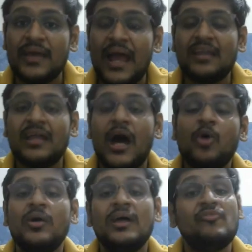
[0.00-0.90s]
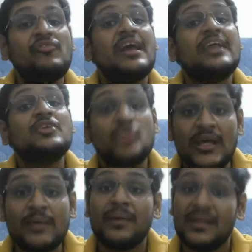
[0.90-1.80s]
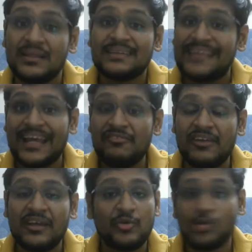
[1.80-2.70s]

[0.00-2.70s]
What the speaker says: And now we are in July month, second week.